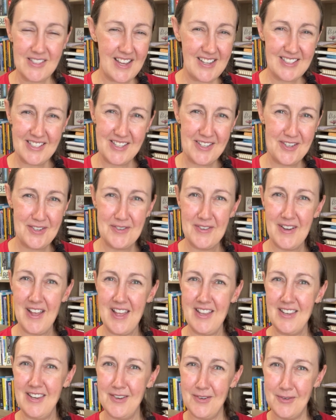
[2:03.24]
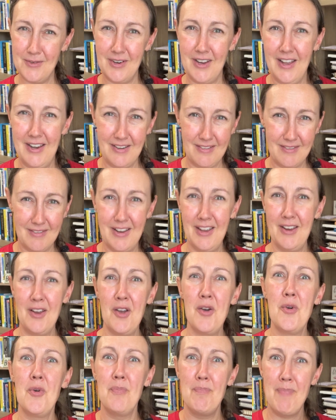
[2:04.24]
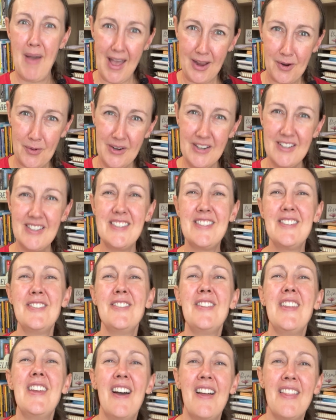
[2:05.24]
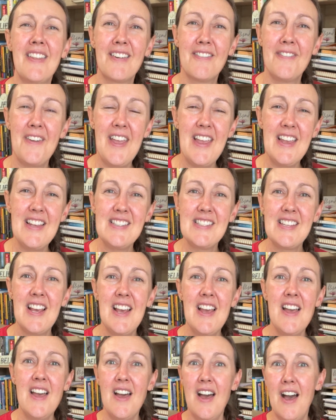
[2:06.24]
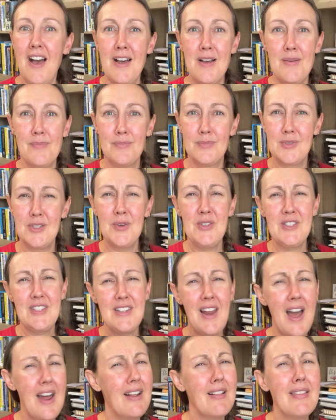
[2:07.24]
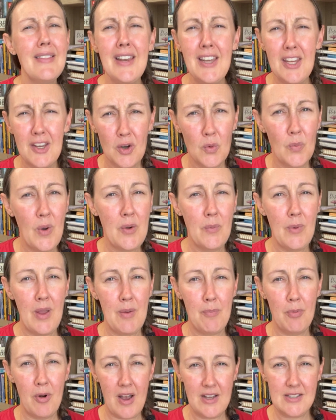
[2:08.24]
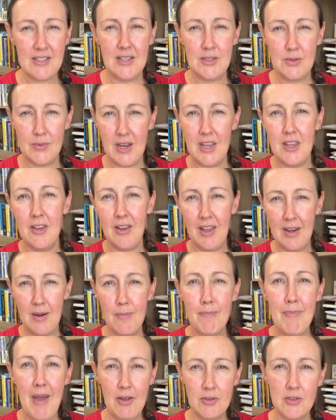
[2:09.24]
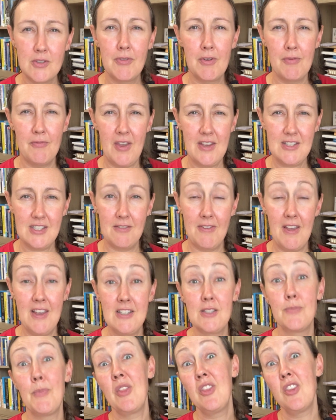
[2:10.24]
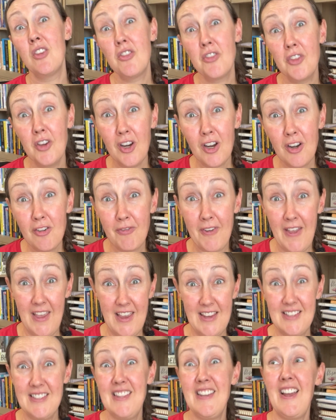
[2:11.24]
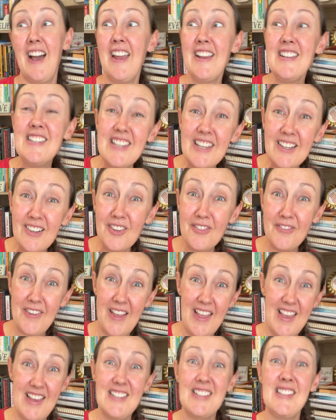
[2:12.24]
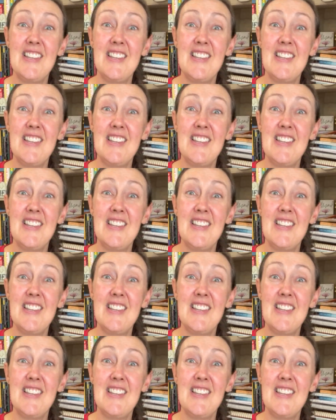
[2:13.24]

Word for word: at you and you can, can go backwards to the other phase. Um, so it's not a linear one-way process, right? You kind of bounce from phase to phase. But the third phase, the ideal phase,